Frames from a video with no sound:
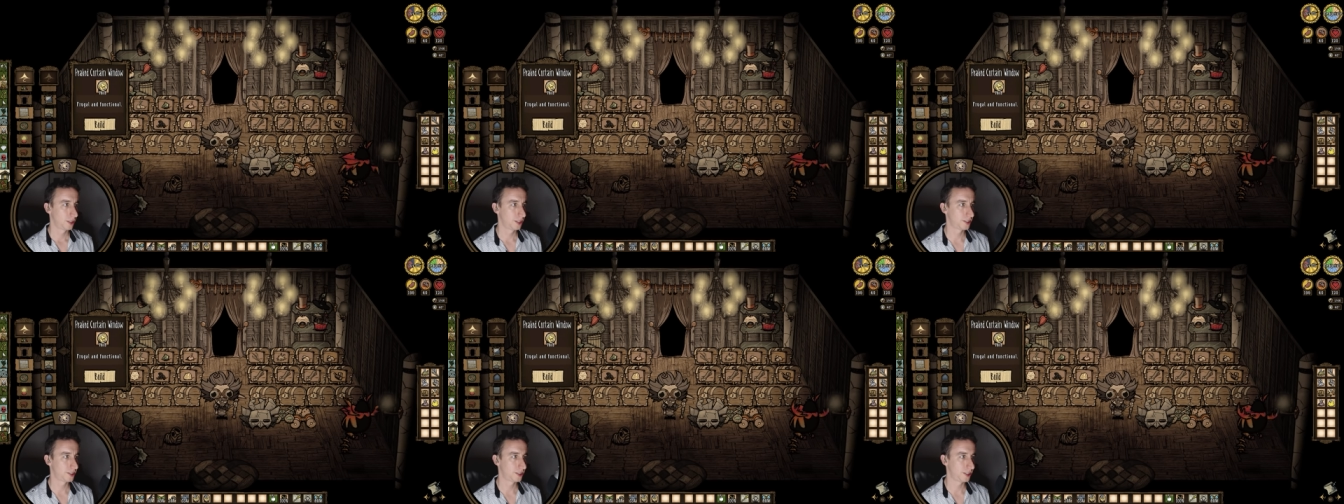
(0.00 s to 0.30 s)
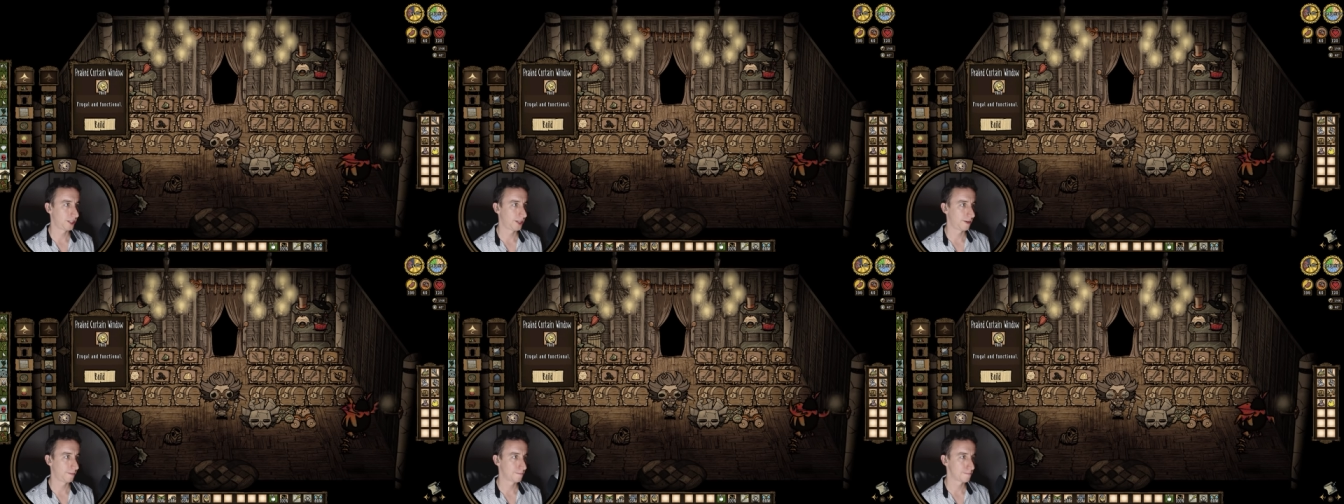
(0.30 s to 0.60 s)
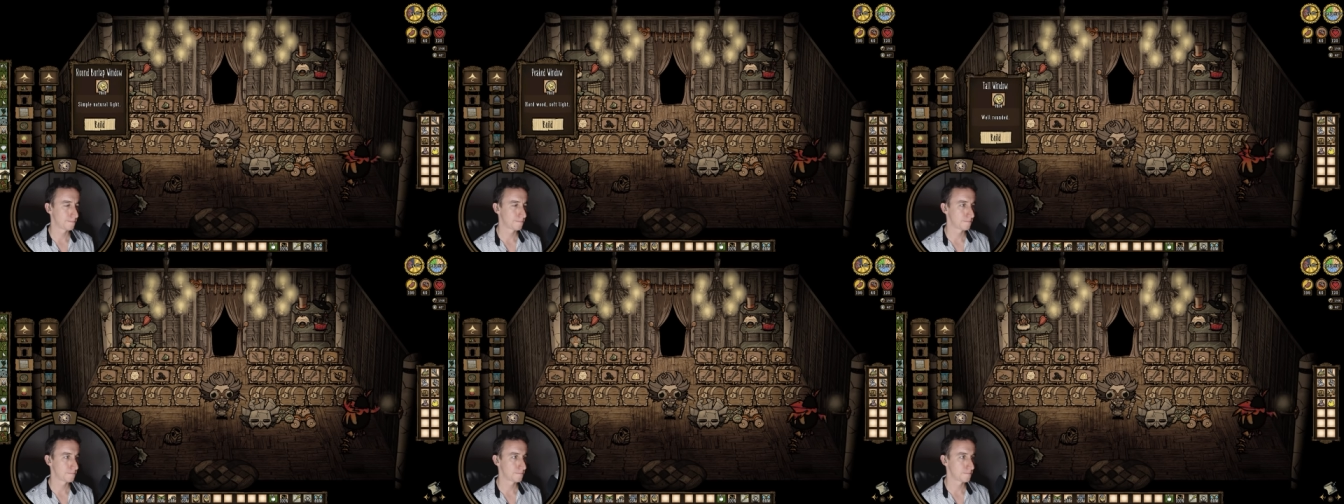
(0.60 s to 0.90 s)
Let's see.
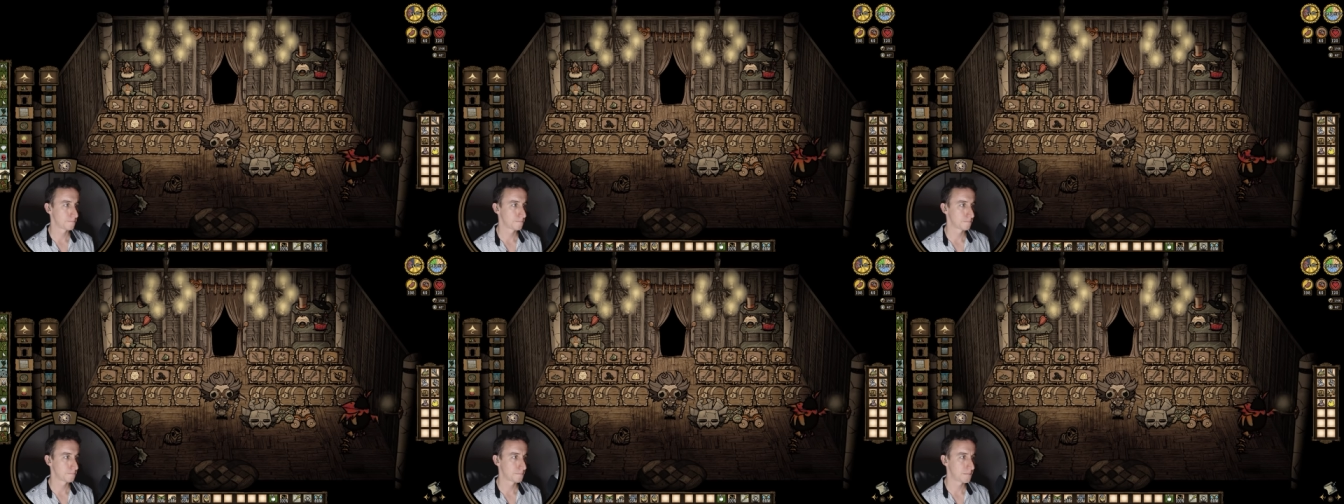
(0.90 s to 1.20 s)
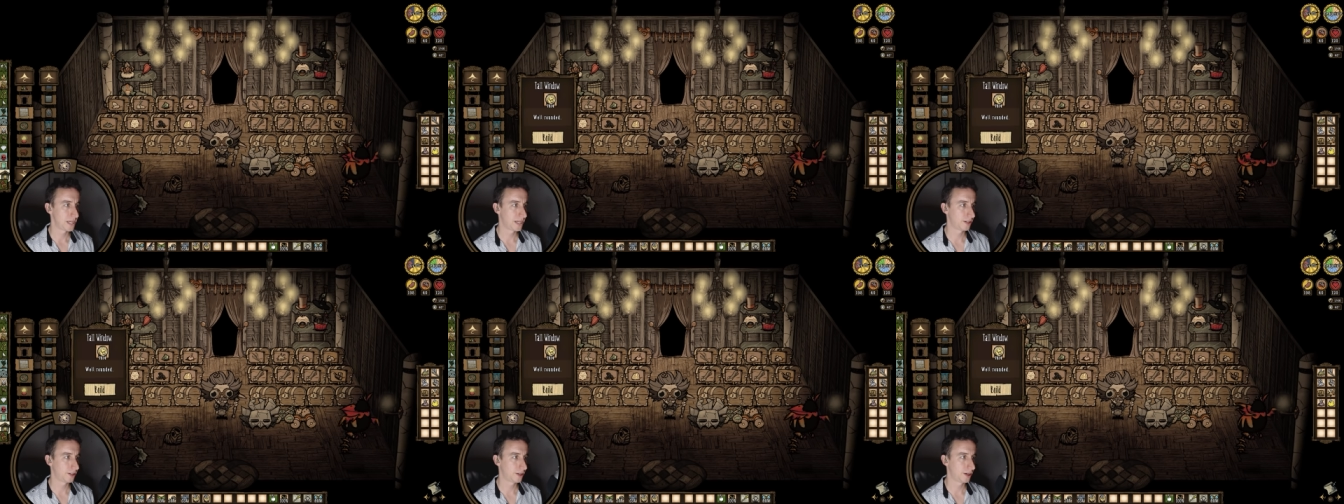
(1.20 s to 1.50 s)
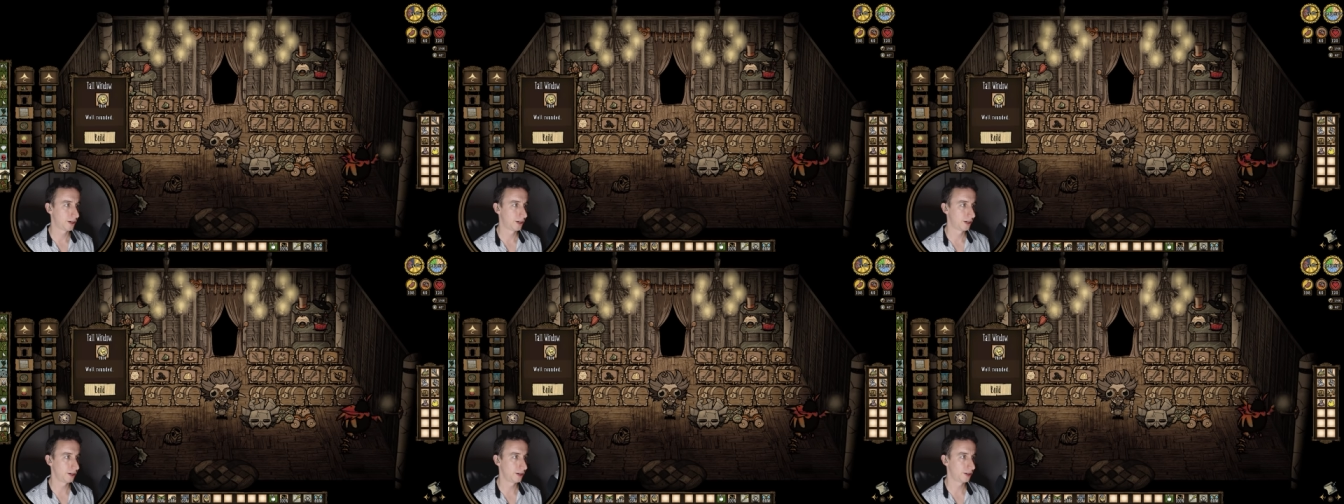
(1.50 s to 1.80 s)

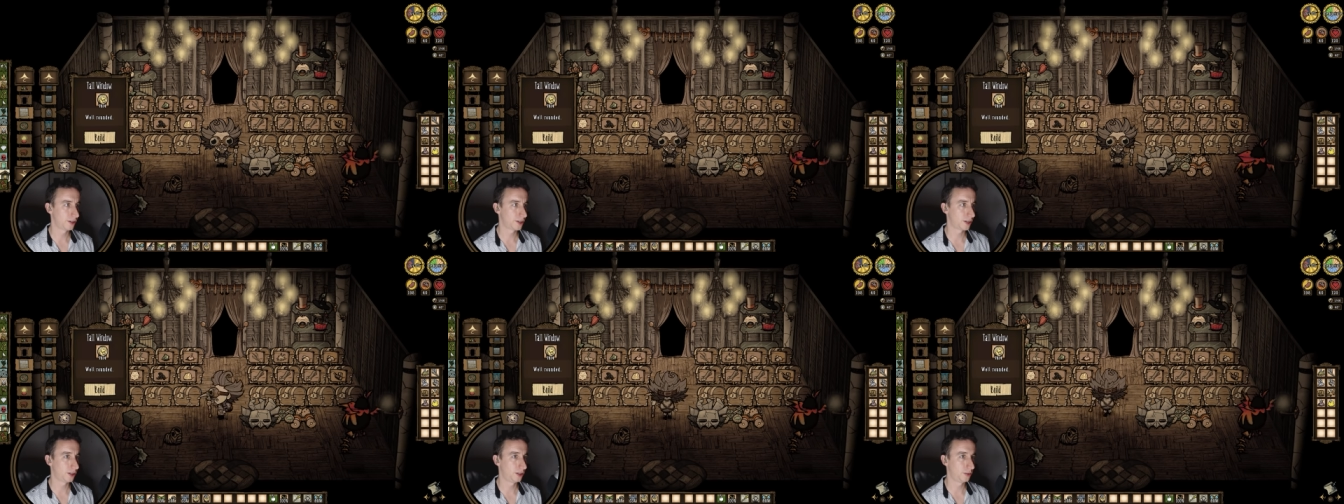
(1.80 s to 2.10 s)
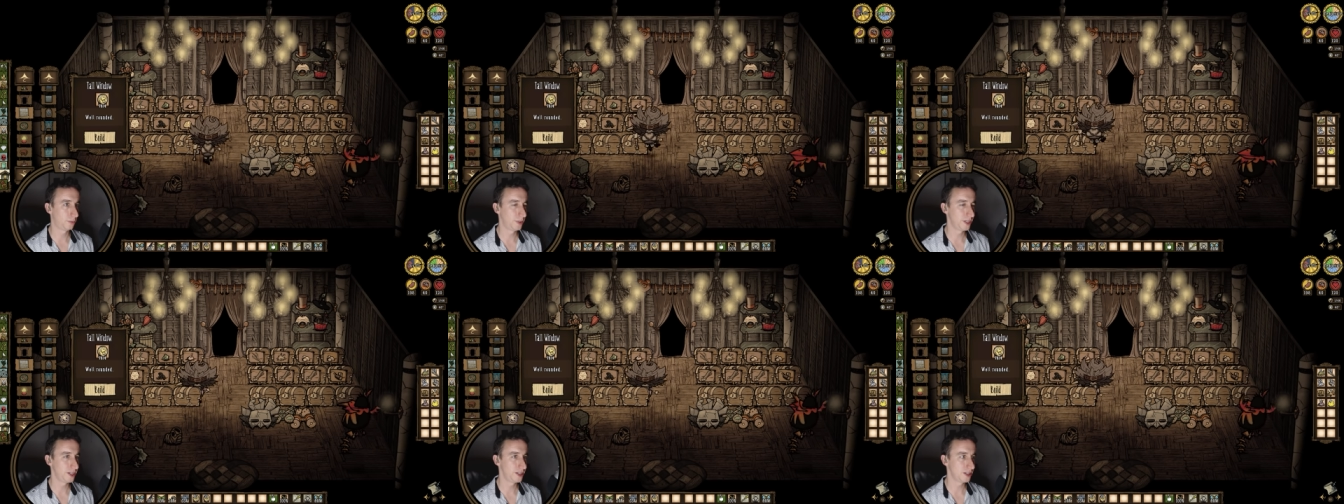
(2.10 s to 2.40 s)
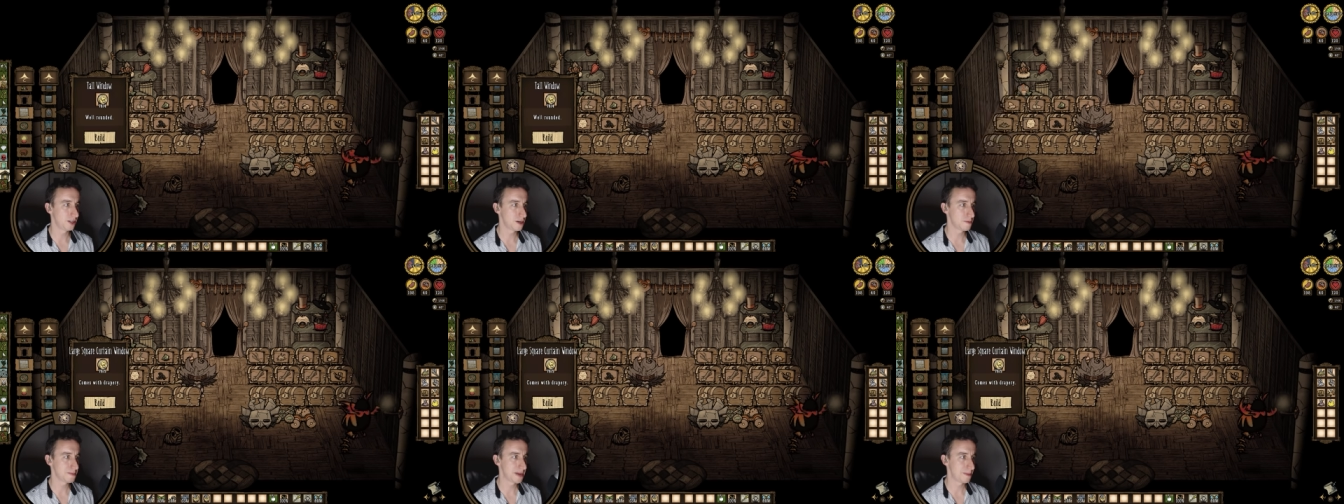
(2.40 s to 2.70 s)
Peaked curtain, tall
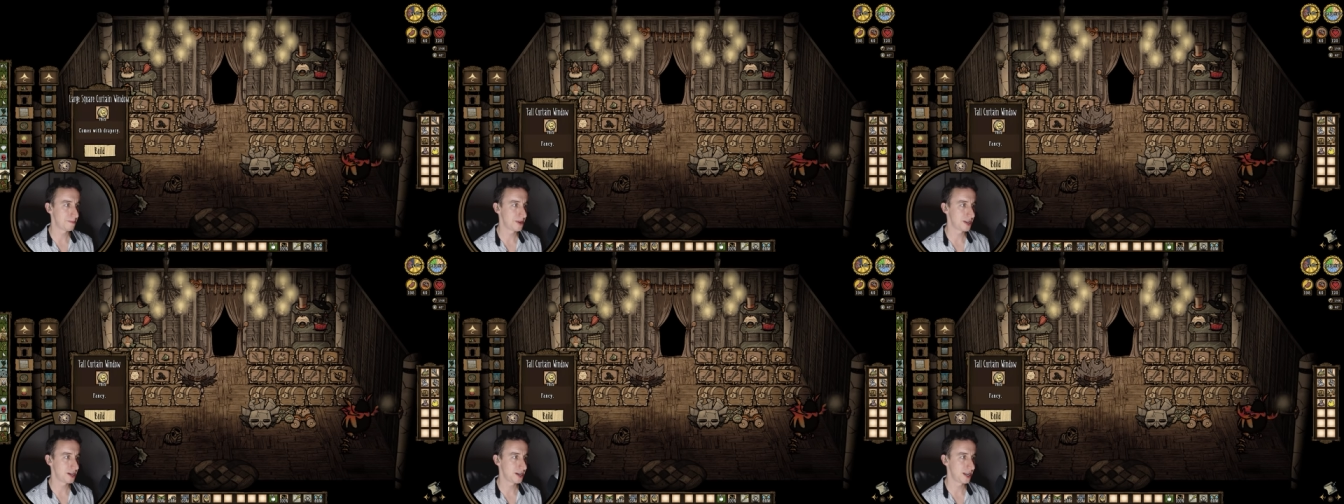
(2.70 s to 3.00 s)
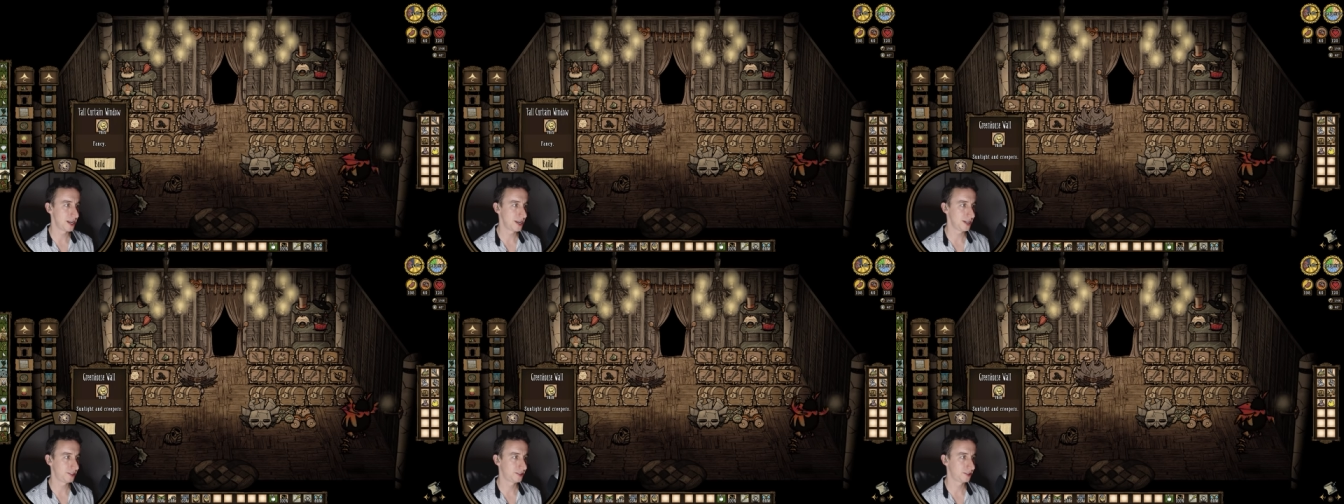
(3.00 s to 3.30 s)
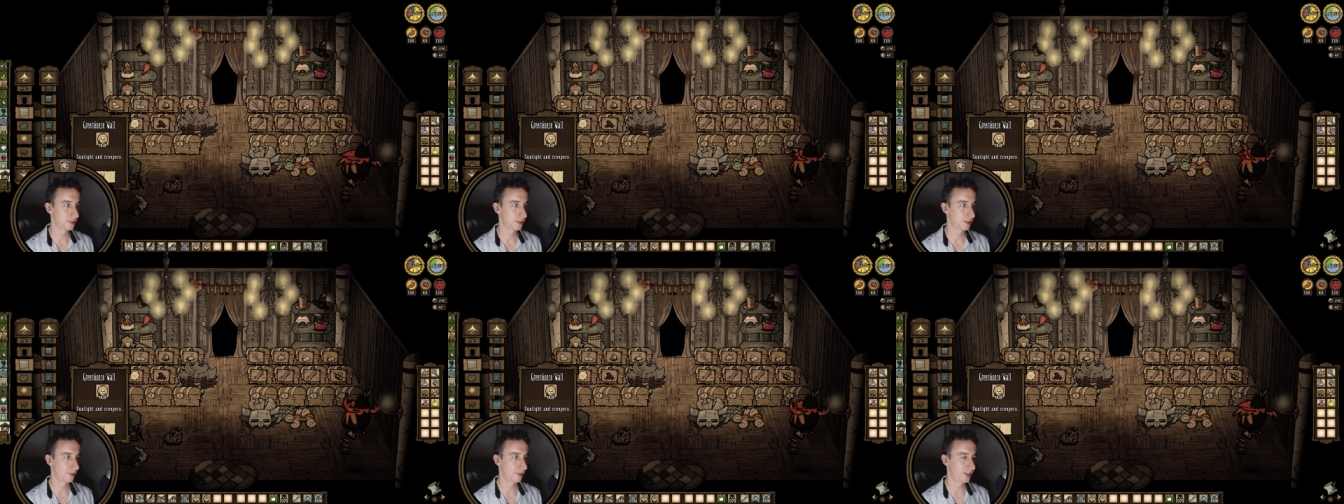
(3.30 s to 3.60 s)
window might be
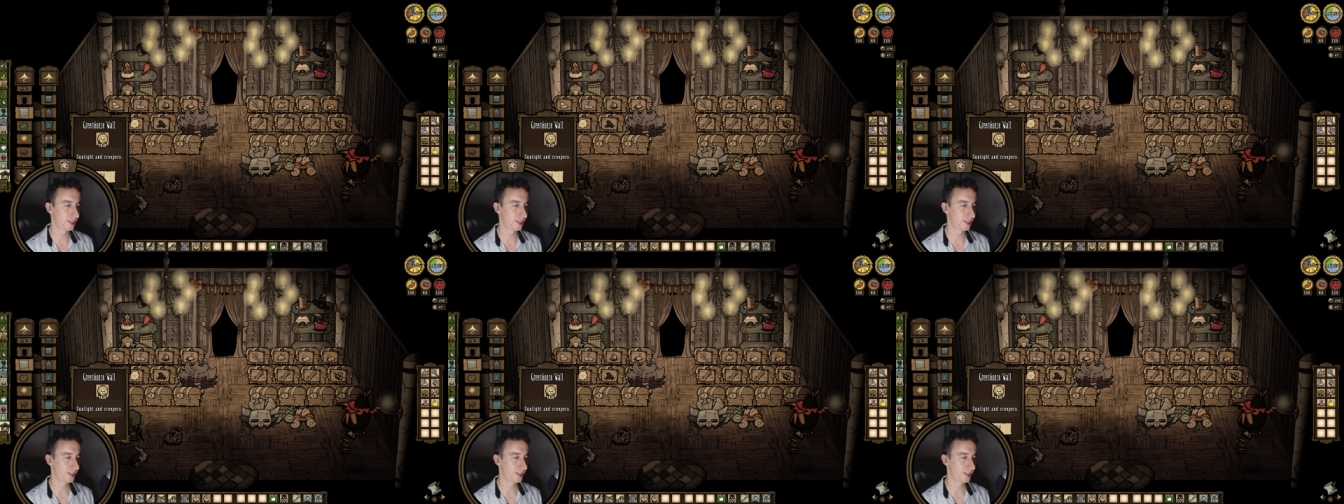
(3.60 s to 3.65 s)
nice.